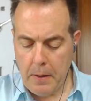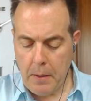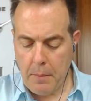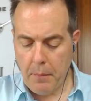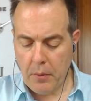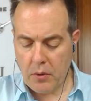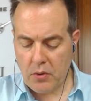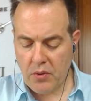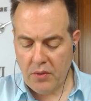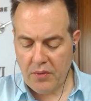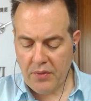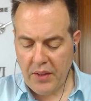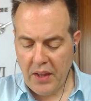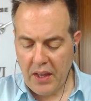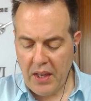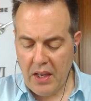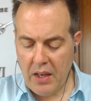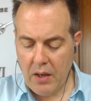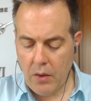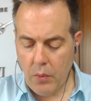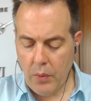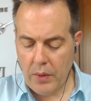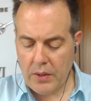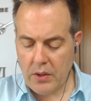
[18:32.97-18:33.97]
Most of the
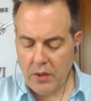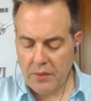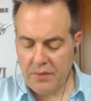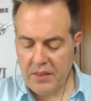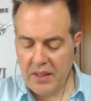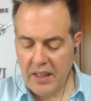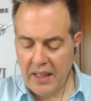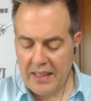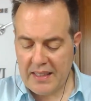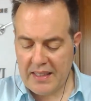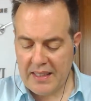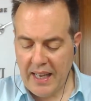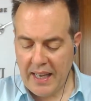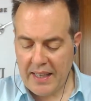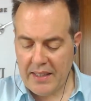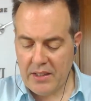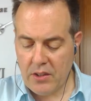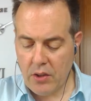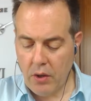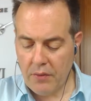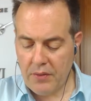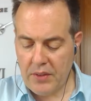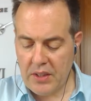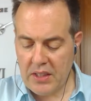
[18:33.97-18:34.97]
increase of the size
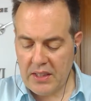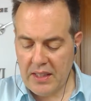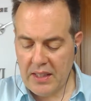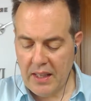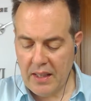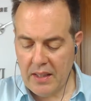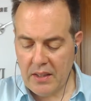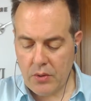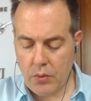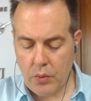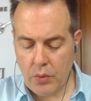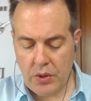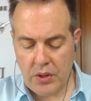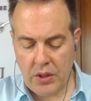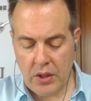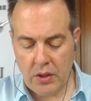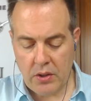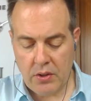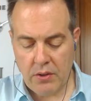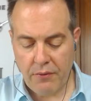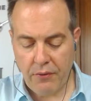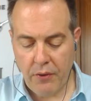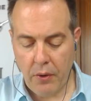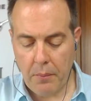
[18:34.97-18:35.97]
of the cells
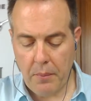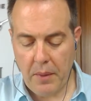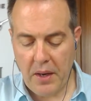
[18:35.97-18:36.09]
results from